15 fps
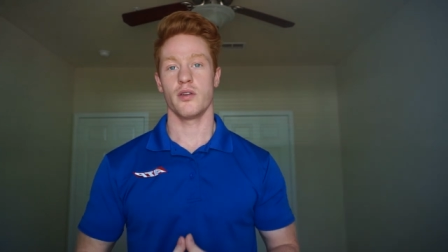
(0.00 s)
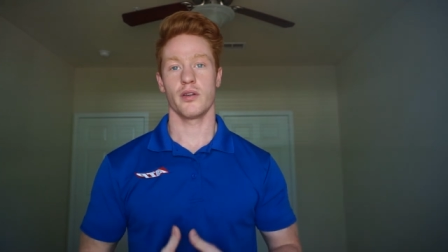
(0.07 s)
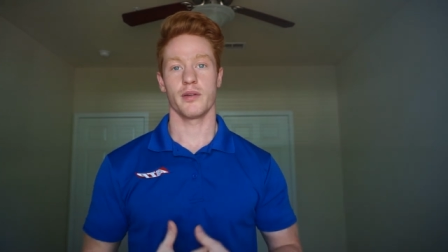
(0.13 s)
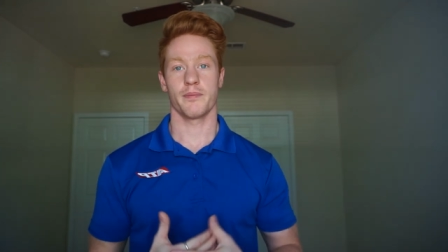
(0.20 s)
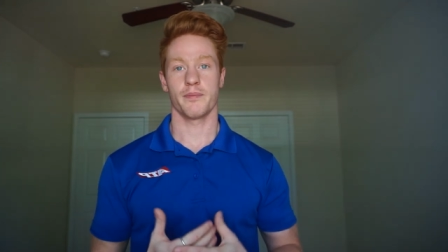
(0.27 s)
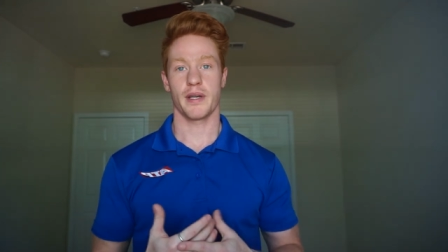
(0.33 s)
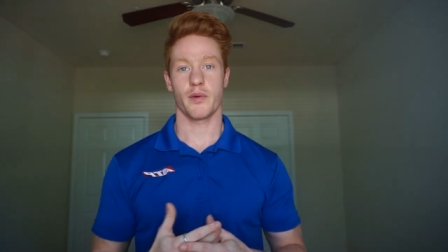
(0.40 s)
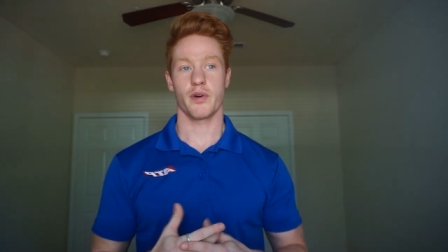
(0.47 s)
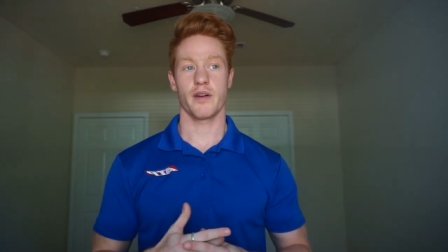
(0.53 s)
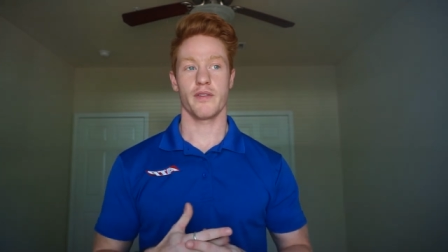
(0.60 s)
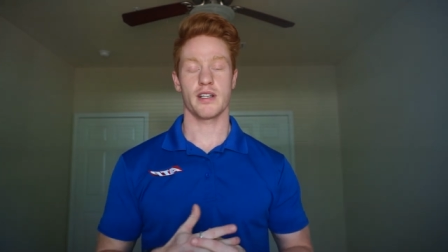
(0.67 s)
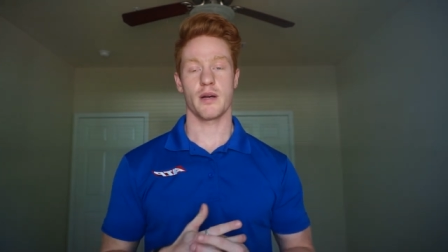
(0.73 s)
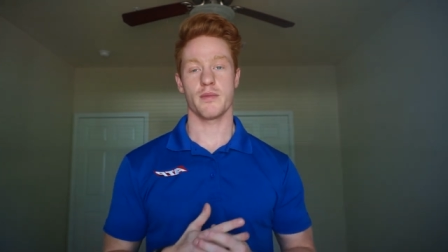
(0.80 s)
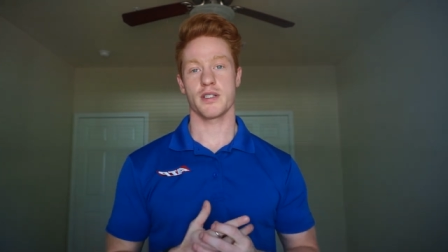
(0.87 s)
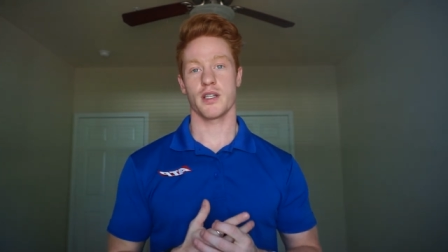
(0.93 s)
You can pick whatever
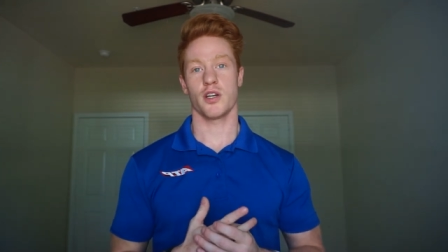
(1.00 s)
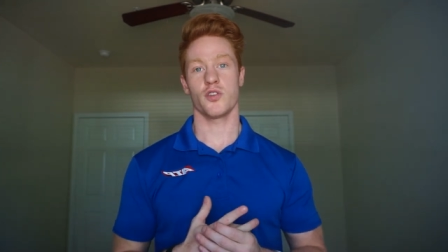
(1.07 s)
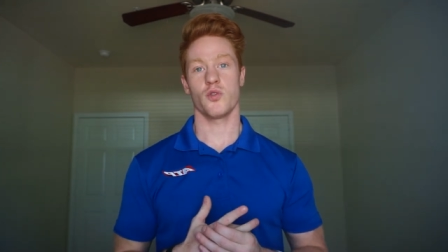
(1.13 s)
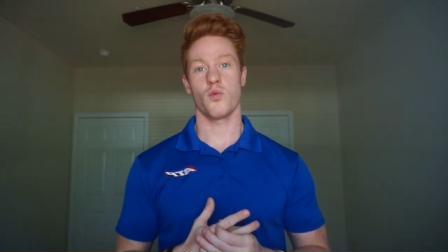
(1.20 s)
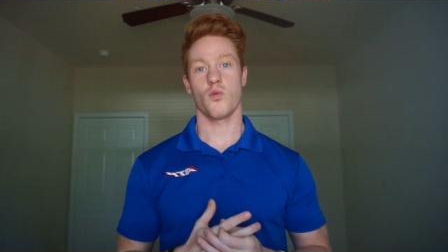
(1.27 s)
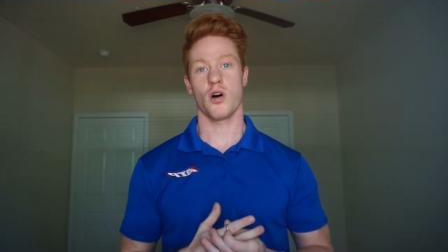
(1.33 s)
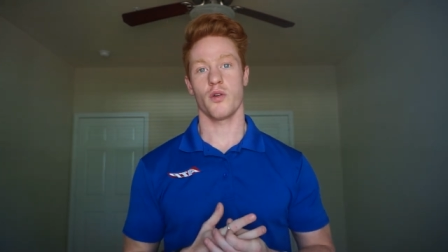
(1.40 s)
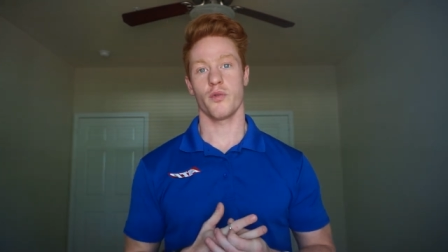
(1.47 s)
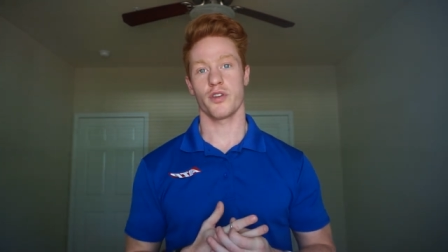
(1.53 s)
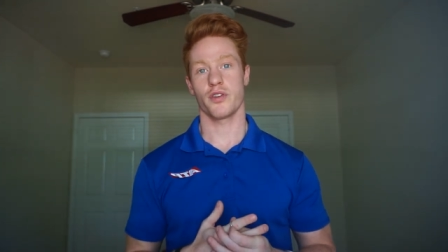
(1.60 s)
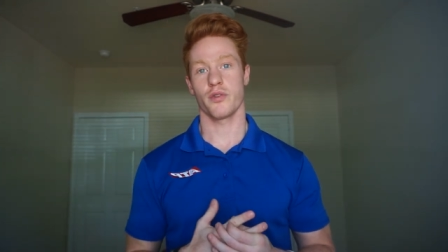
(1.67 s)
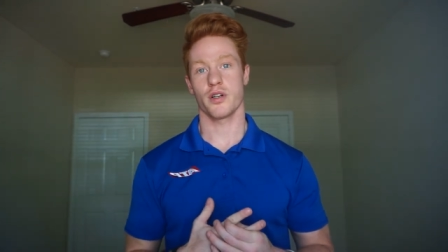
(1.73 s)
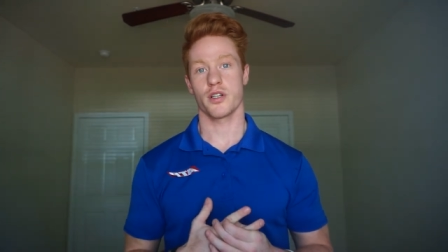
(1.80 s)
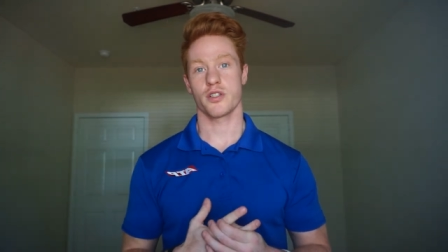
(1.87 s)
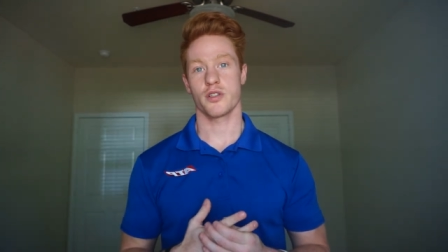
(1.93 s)
time slot you want with
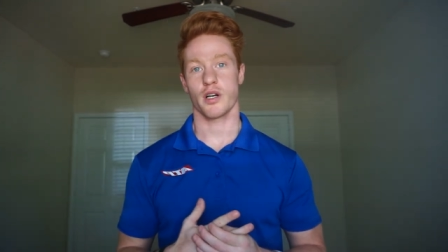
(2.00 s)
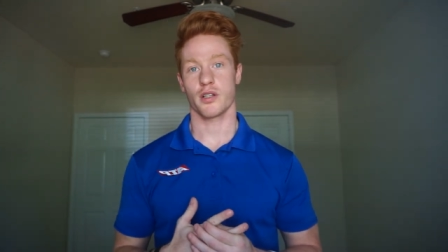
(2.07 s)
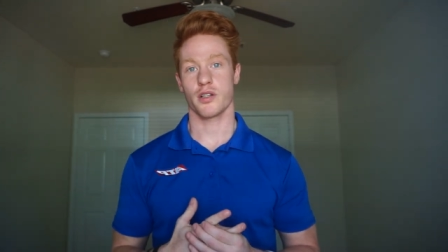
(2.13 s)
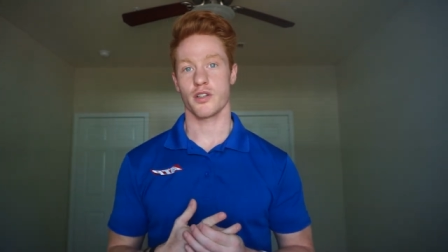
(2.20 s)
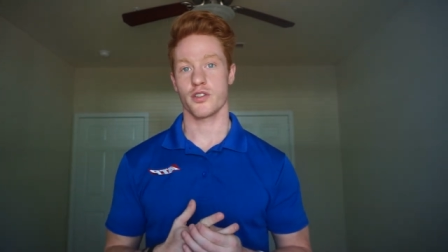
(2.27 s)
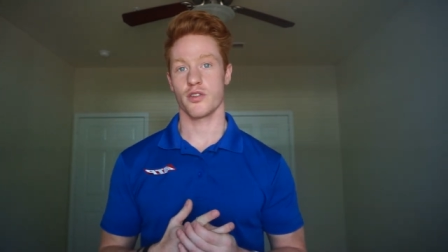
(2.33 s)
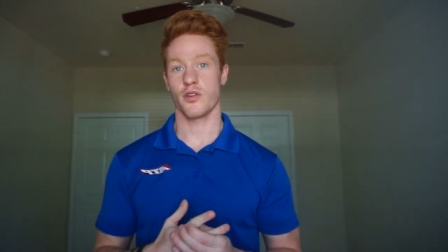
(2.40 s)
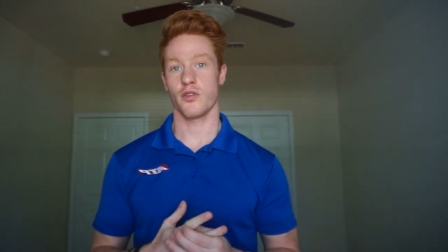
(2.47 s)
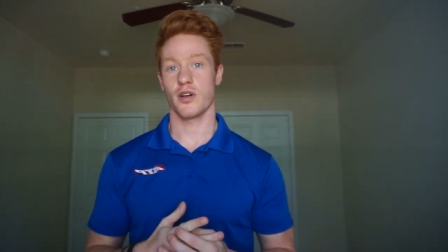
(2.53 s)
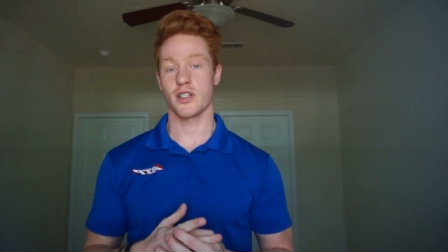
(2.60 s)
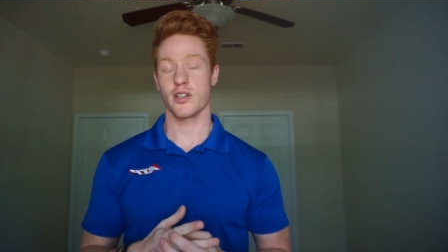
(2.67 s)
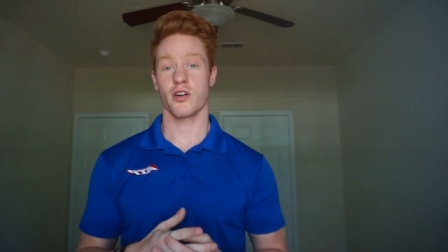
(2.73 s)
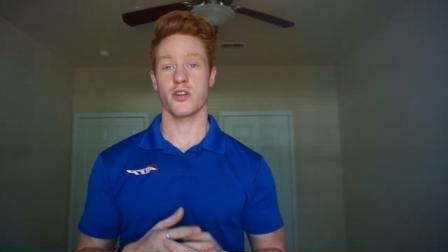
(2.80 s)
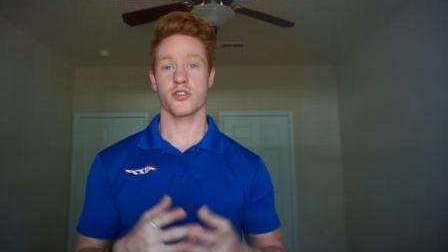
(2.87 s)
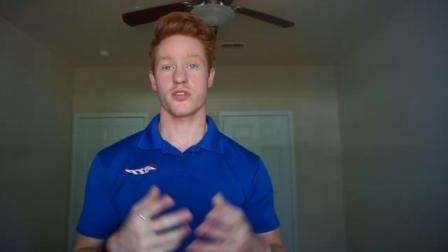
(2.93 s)
your instructor, so as
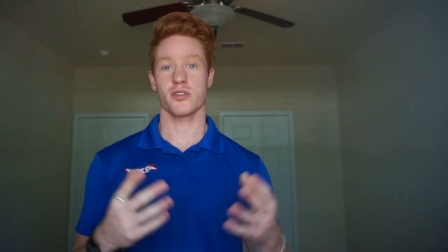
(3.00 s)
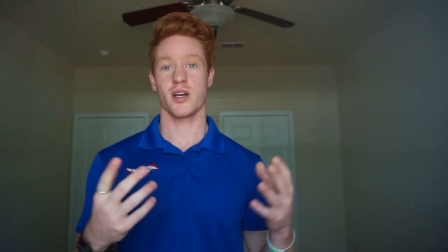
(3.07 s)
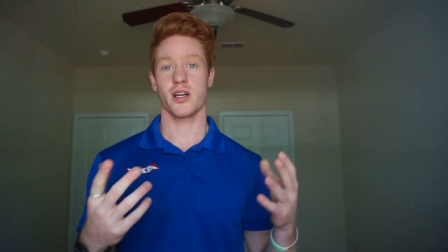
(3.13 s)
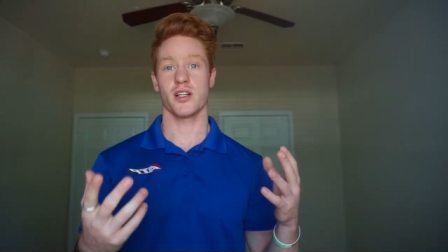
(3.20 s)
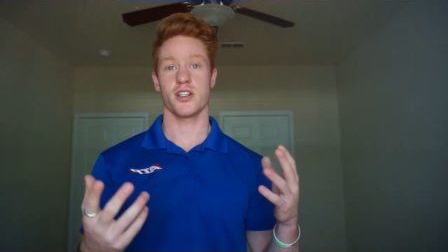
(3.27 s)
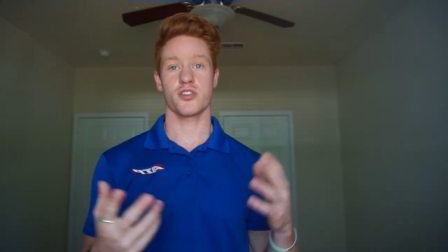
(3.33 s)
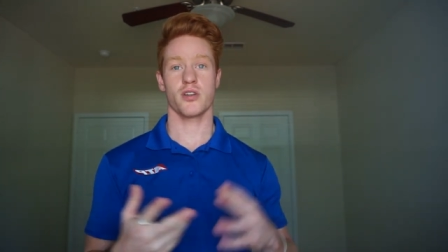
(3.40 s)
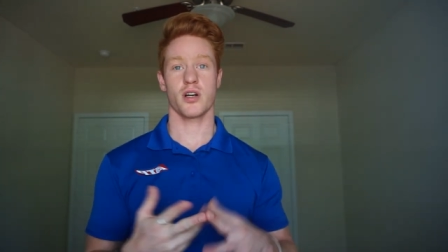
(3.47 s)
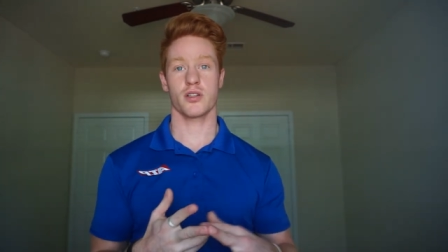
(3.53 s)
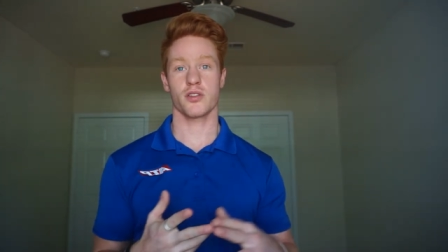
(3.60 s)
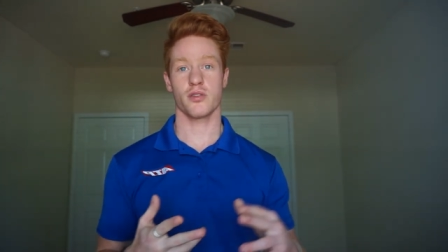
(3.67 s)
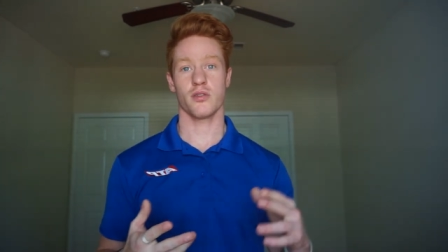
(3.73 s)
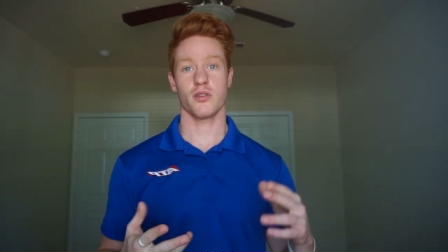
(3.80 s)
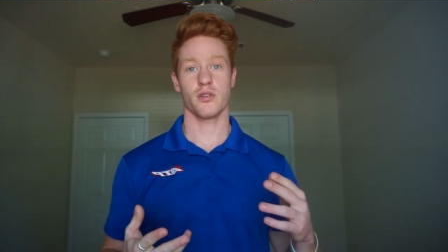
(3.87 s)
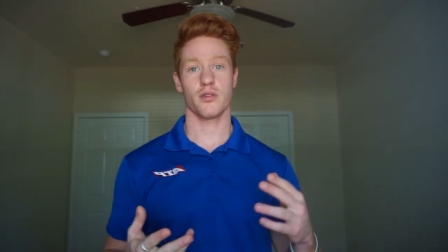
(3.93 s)
long as there's not an instructor
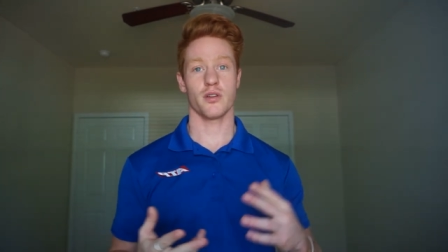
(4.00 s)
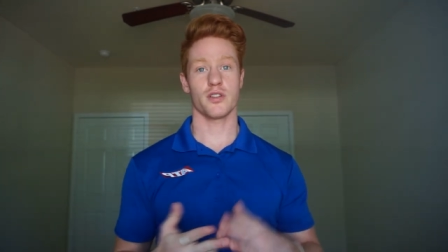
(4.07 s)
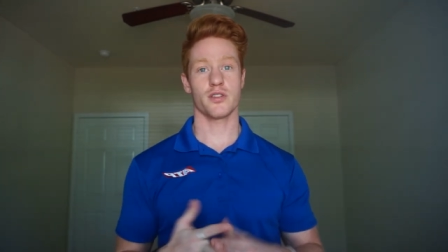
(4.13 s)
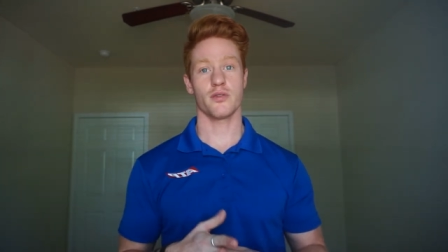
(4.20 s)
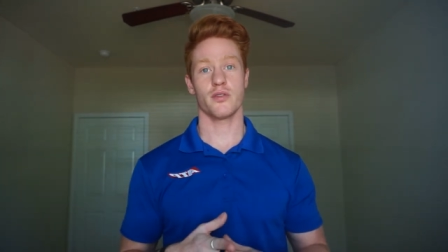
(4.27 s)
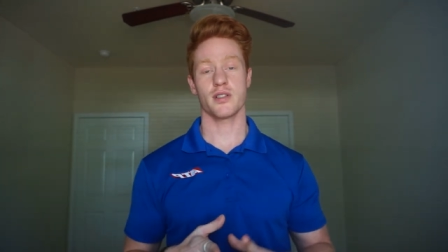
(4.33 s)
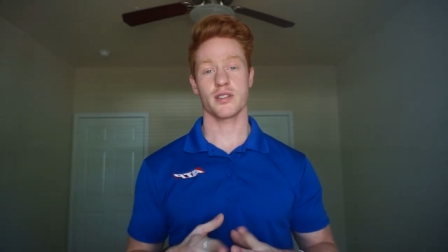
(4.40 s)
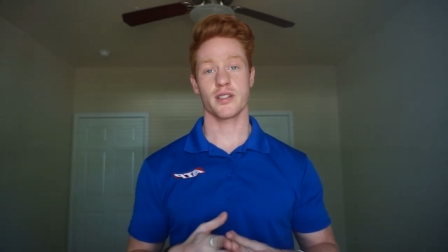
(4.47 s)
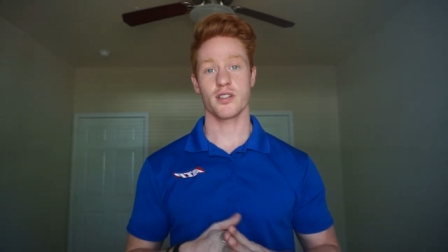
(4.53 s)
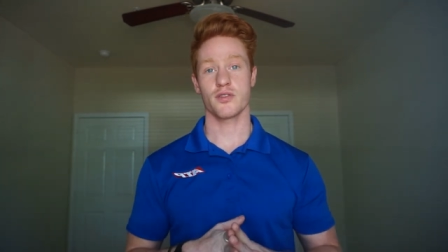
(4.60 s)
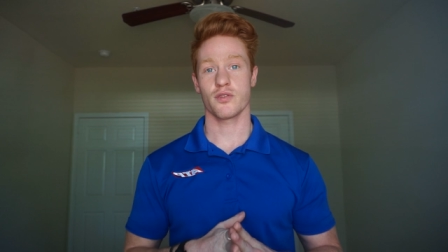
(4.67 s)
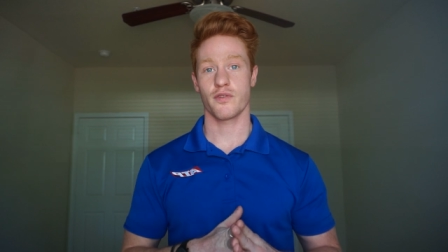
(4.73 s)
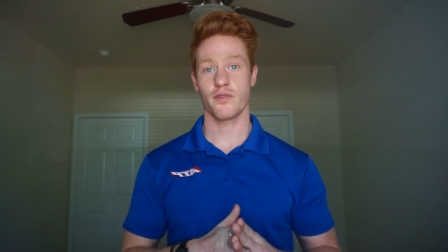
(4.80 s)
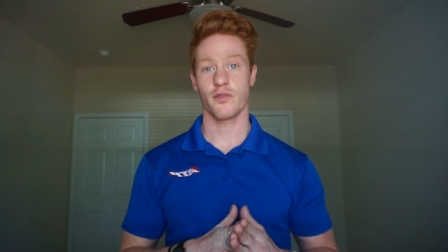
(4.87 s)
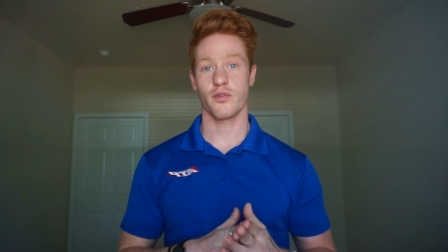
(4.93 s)
or a student
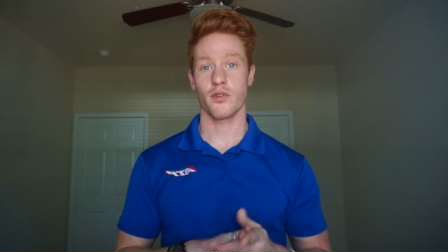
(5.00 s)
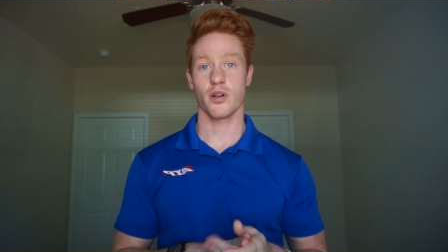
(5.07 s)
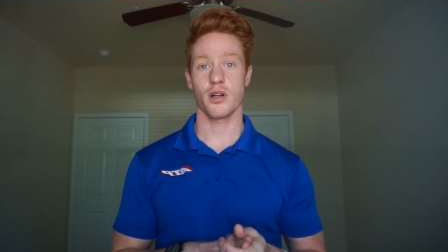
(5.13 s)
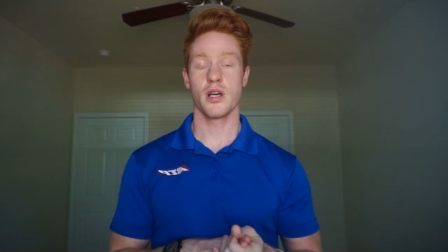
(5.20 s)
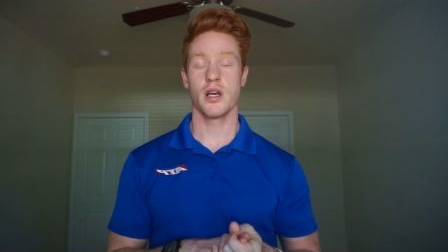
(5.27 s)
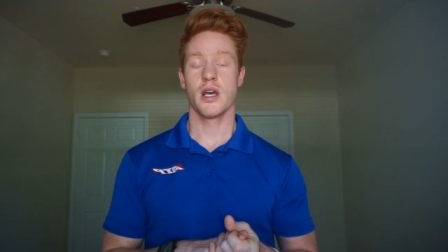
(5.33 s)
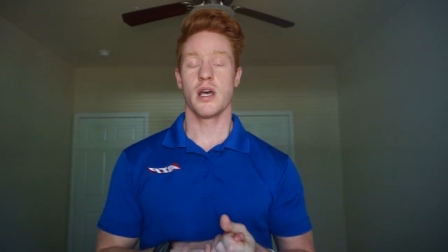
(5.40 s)
scheduled for